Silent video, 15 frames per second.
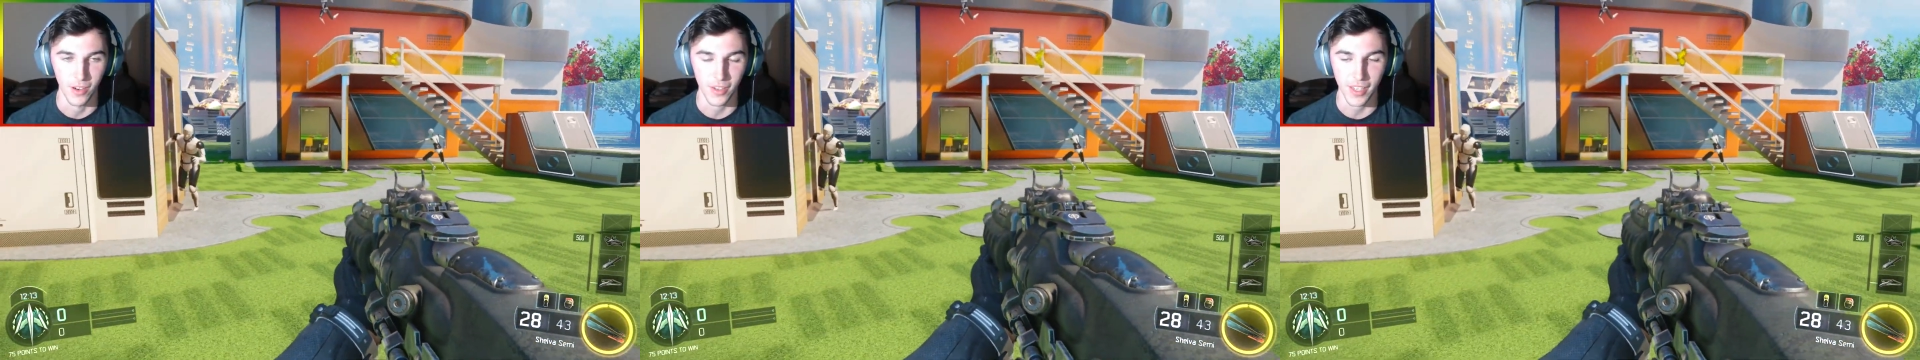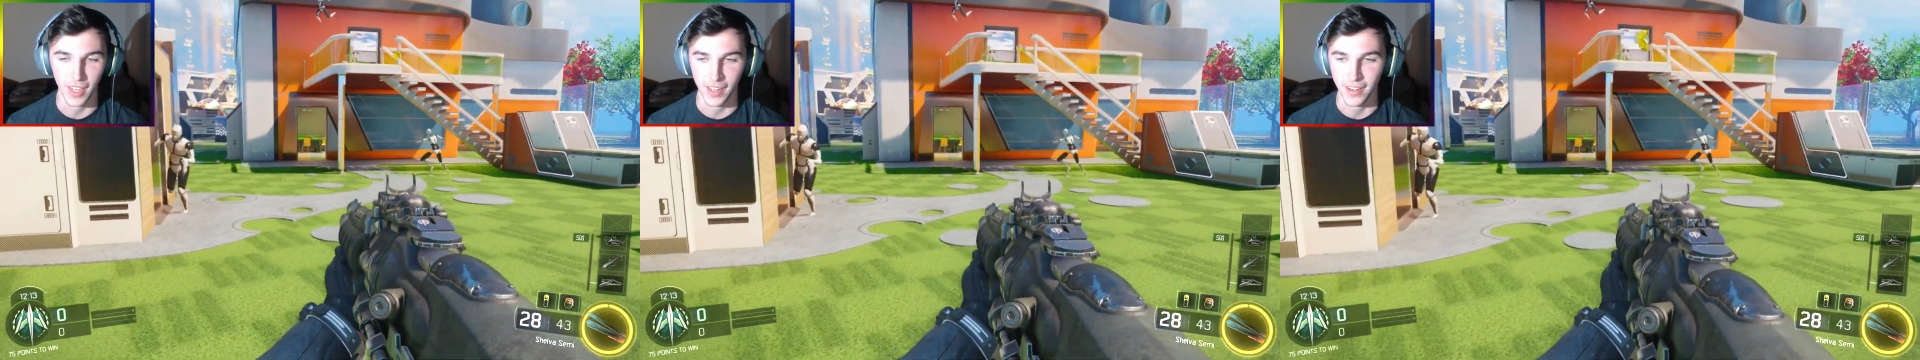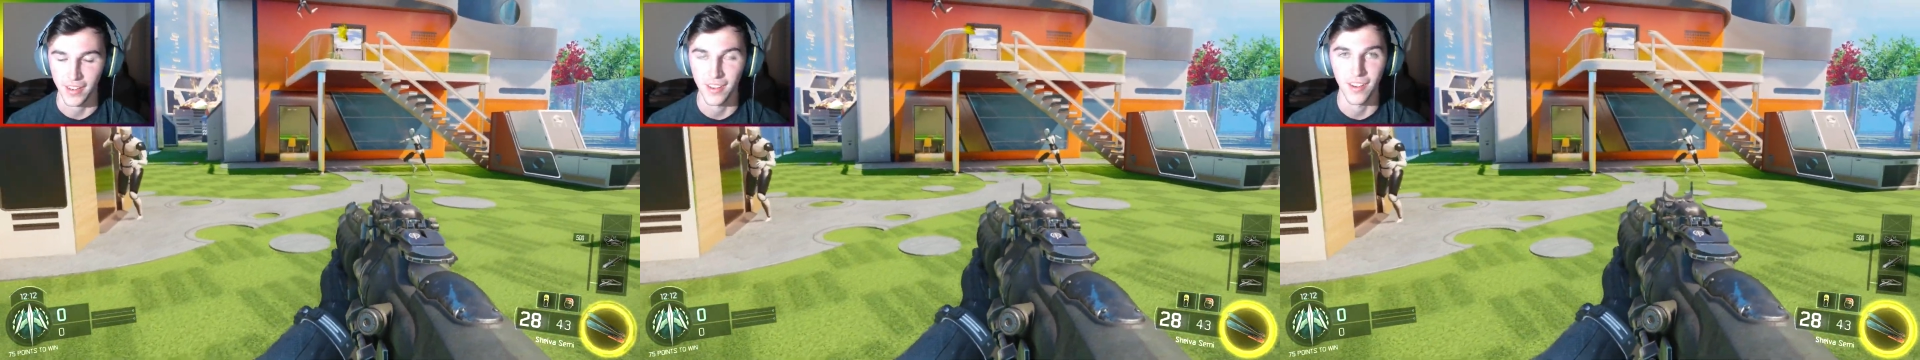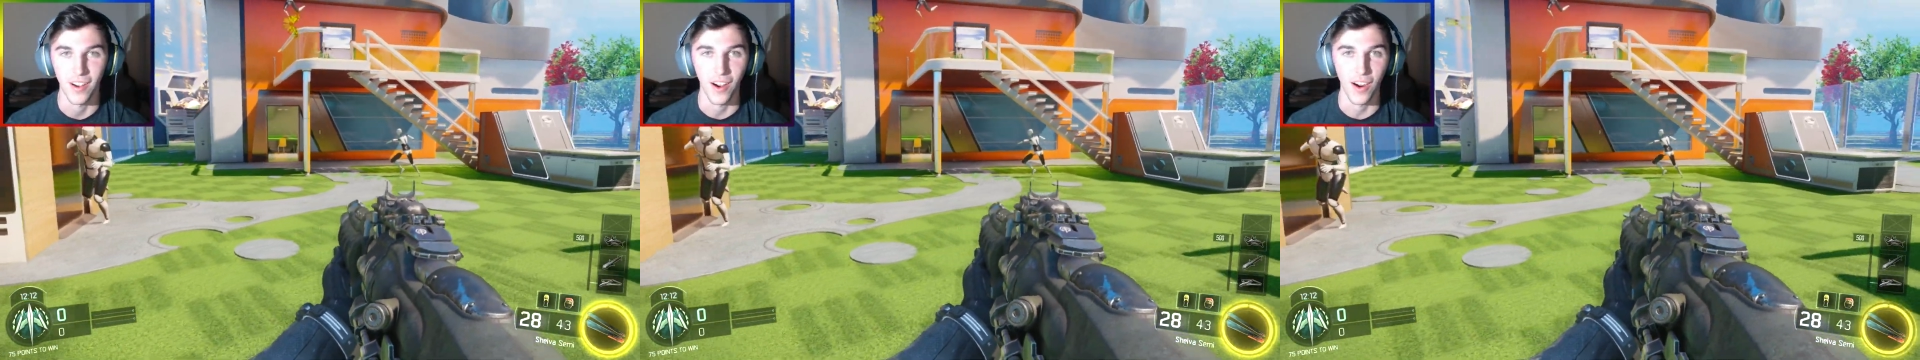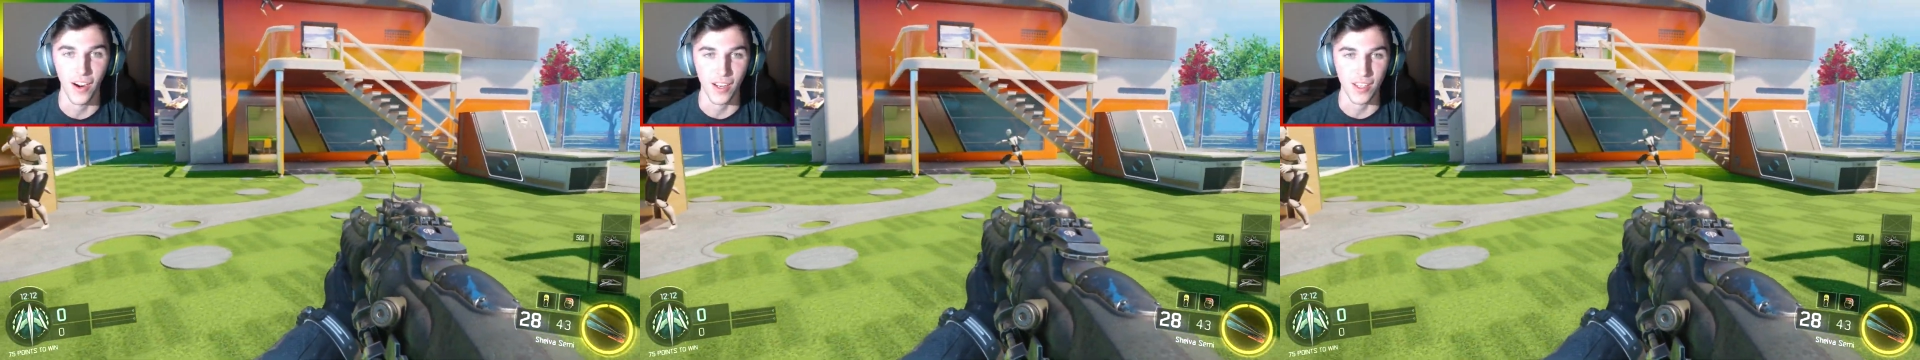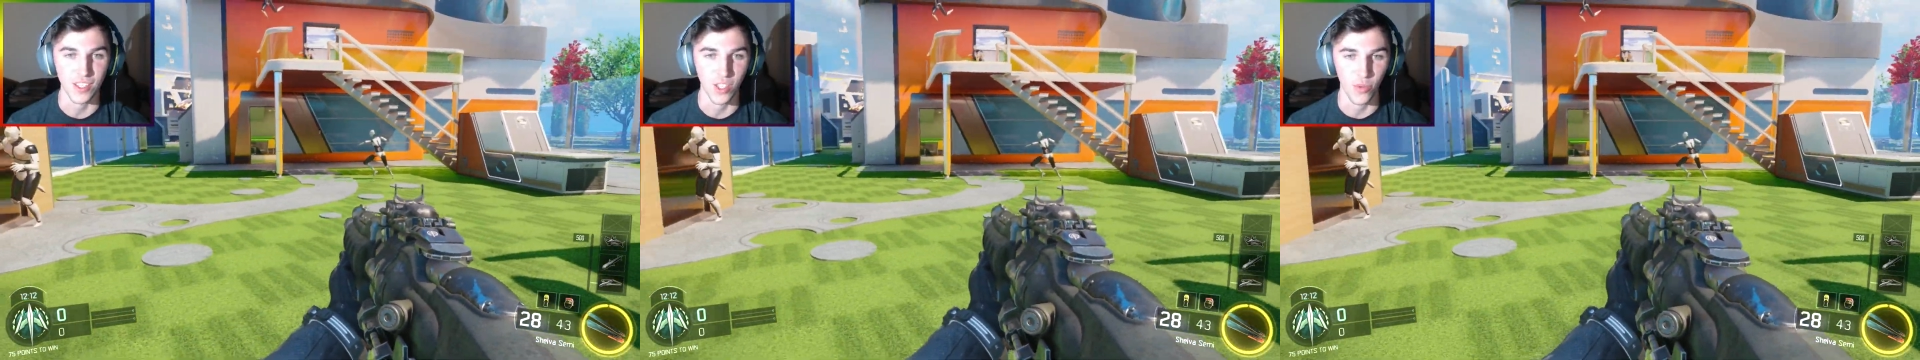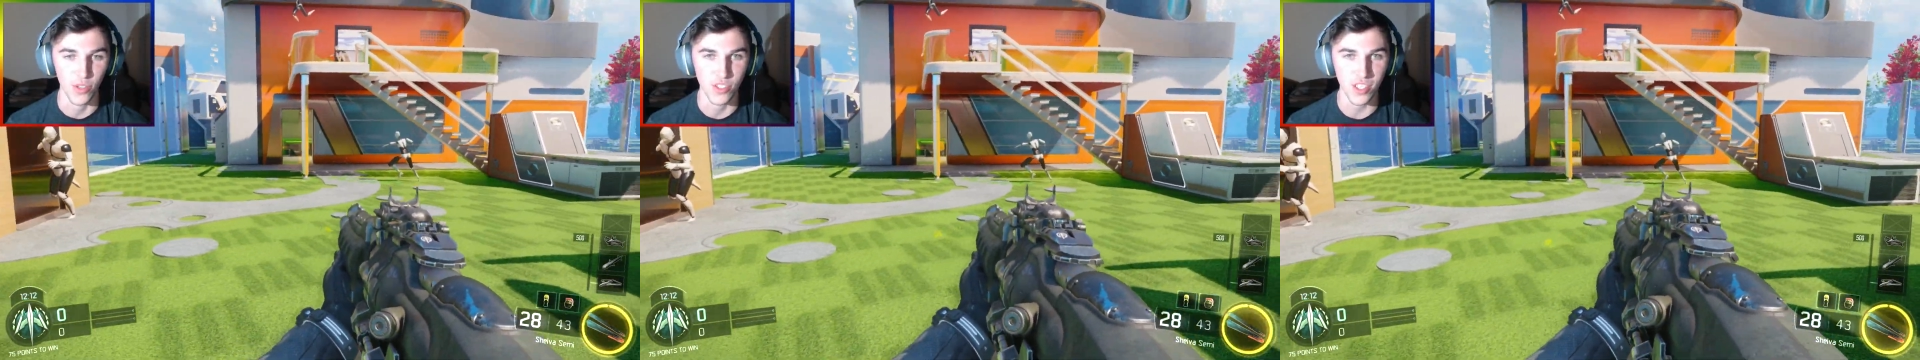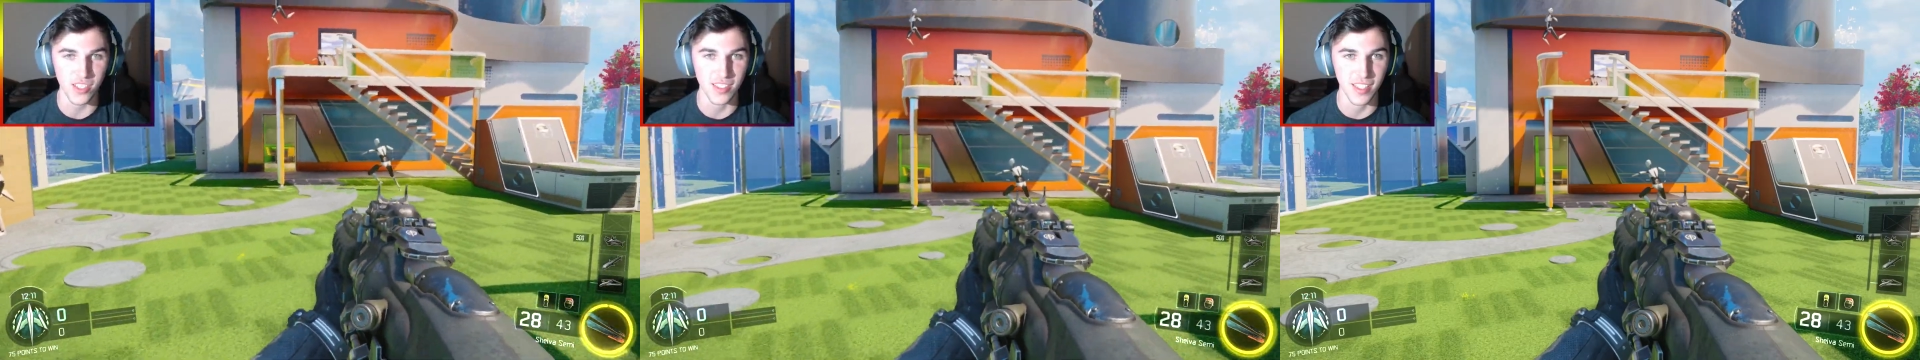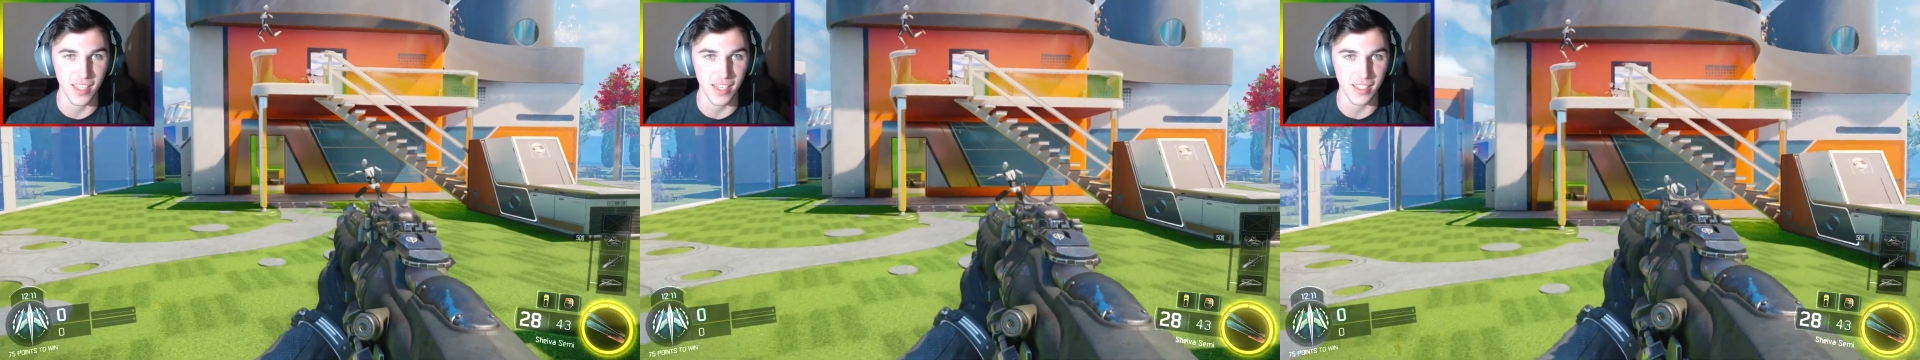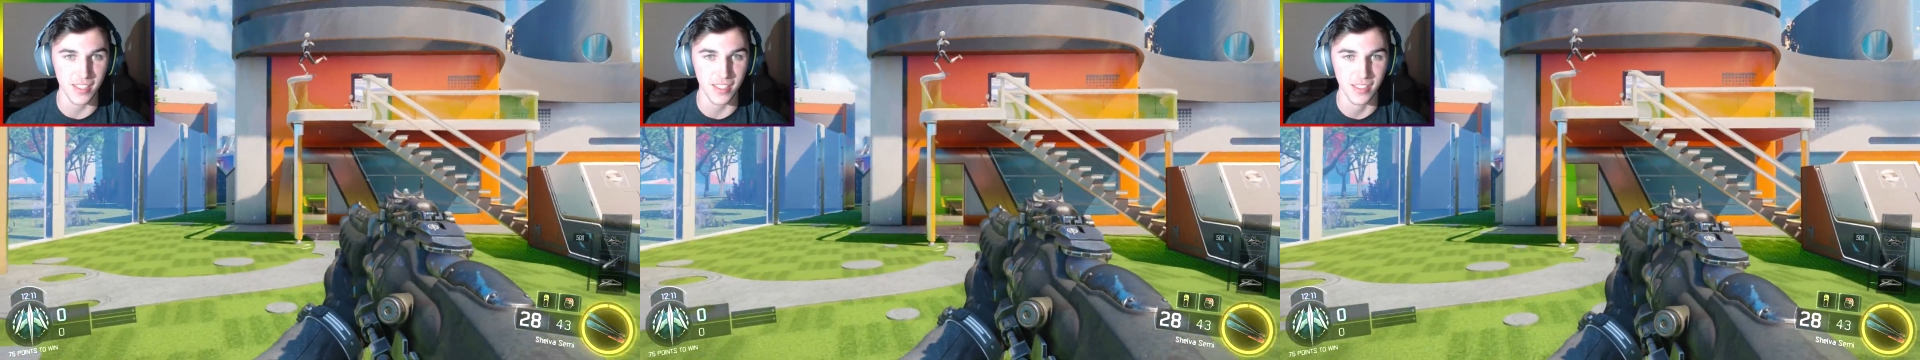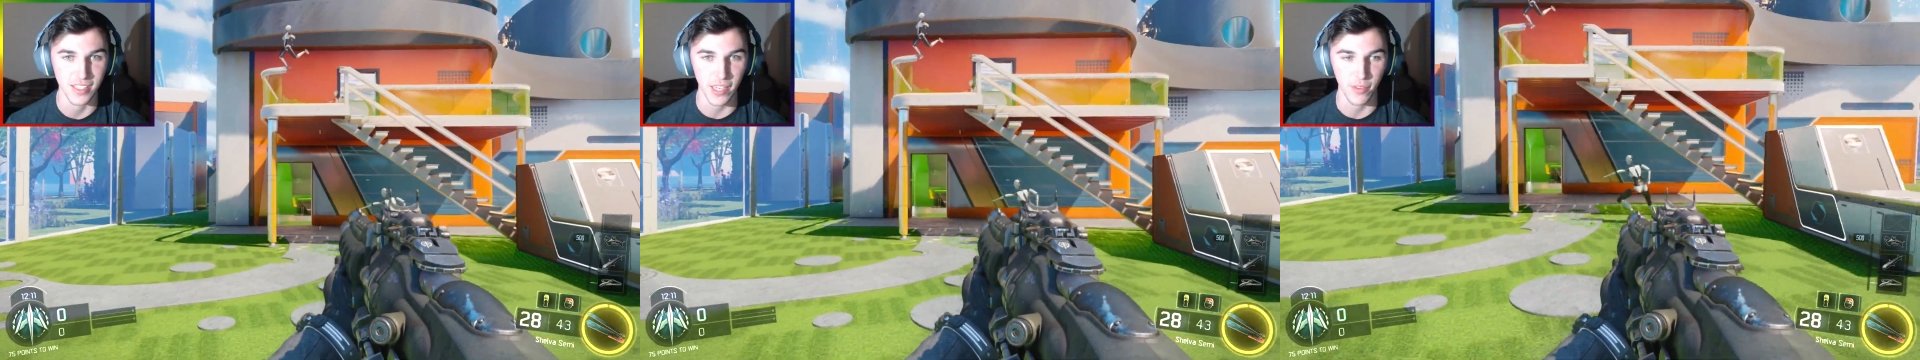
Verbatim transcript: Okay. Alright, so we just did it.